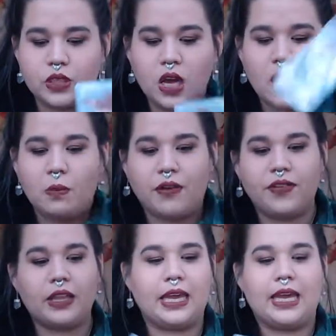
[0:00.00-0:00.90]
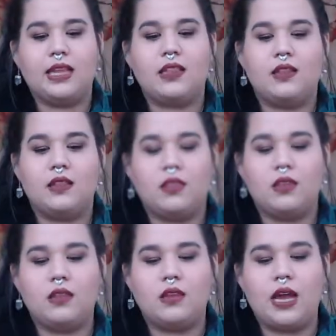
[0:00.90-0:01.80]
But I feel like
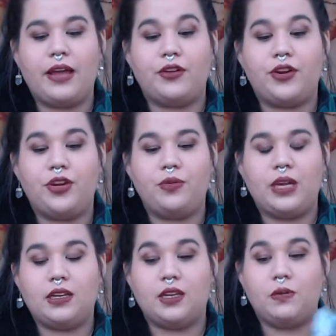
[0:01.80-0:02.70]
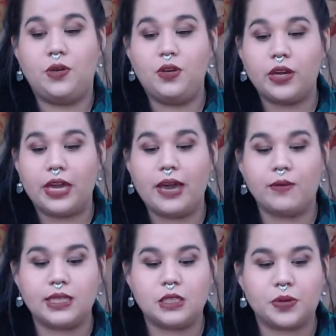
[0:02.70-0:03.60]
either you need to communicate
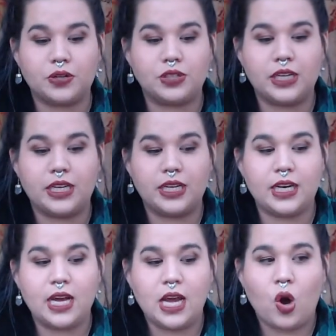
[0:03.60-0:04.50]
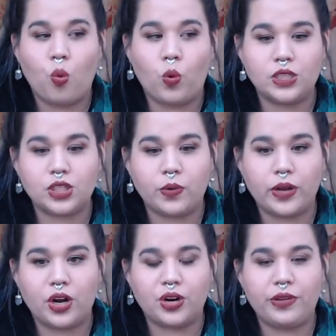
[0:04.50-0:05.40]
with this person, what's
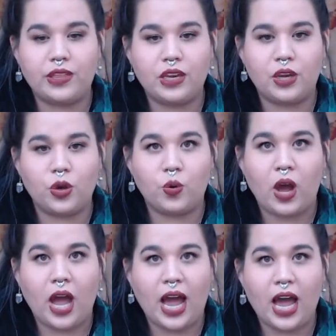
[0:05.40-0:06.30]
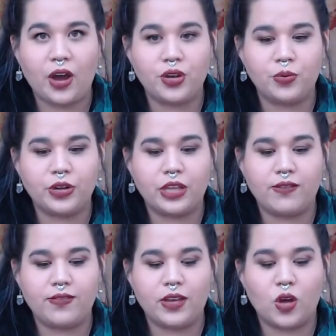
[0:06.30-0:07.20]
going on within you, how you really
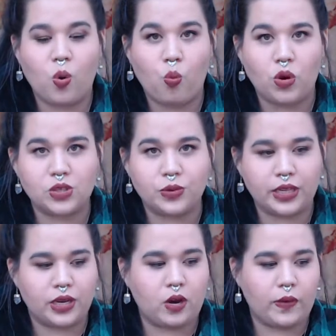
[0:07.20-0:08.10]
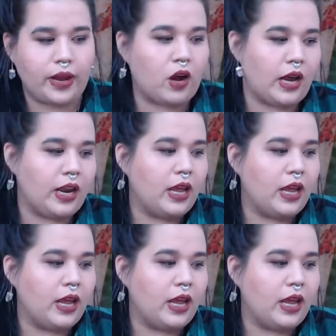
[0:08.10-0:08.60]
feel, what's really going on.